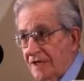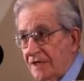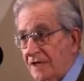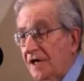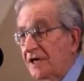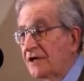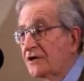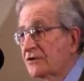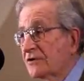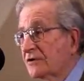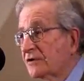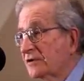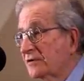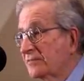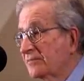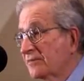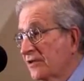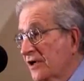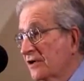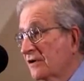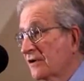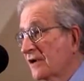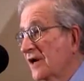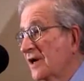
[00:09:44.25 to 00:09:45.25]
electoral
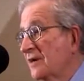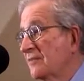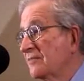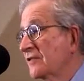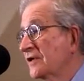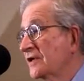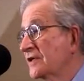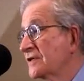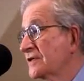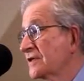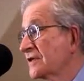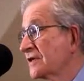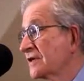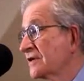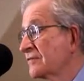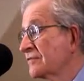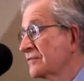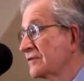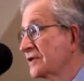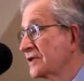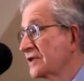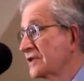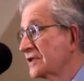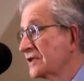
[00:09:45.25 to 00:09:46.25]
program was that
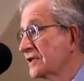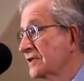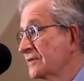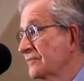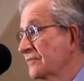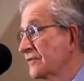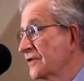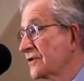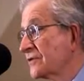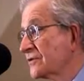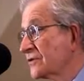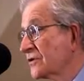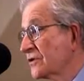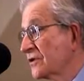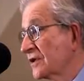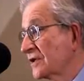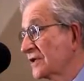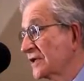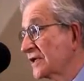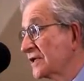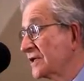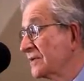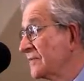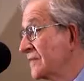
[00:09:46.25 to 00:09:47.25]
it would
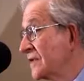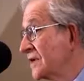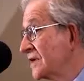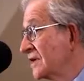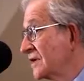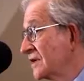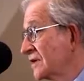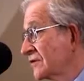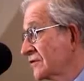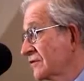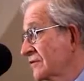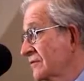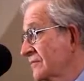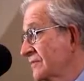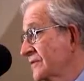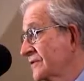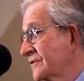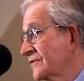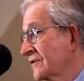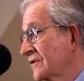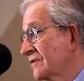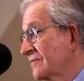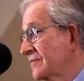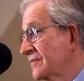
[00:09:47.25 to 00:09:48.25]
withdraw the
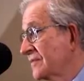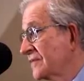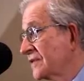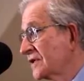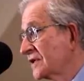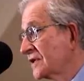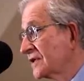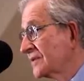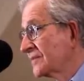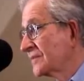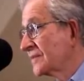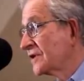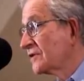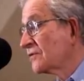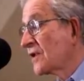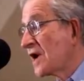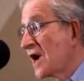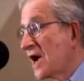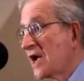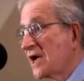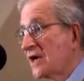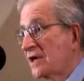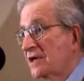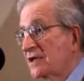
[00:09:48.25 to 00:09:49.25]
troops from
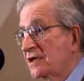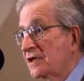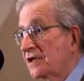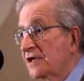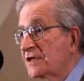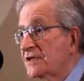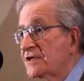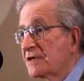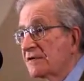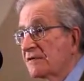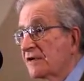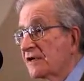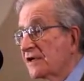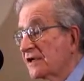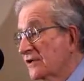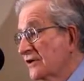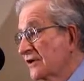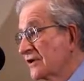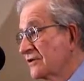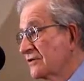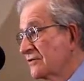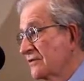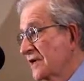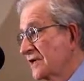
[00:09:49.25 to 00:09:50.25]
Iraq unless they were
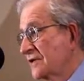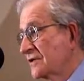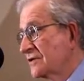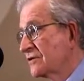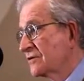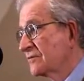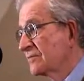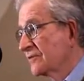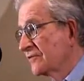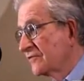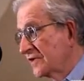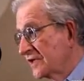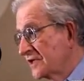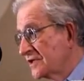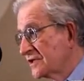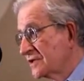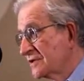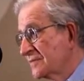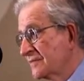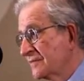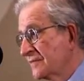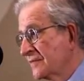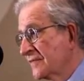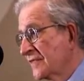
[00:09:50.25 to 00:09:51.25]
under UN
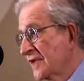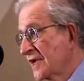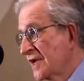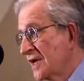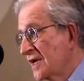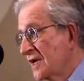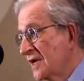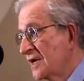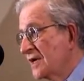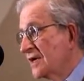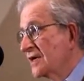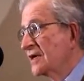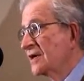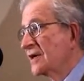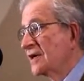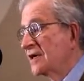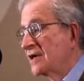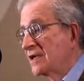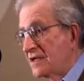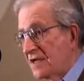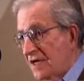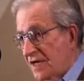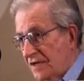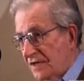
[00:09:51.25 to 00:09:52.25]
supervision.
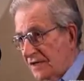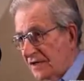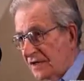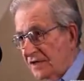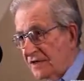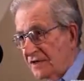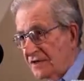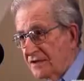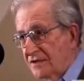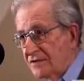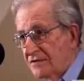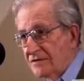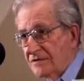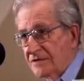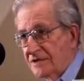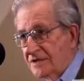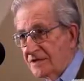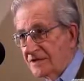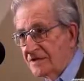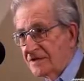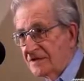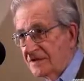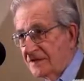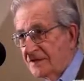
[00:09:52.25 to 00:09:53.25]
And that led
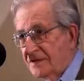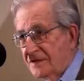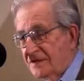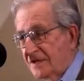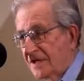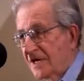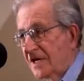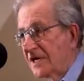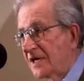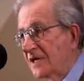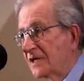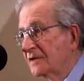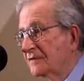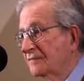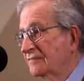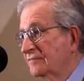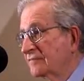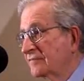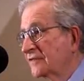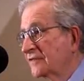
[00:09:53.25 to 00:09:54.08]
to a lot of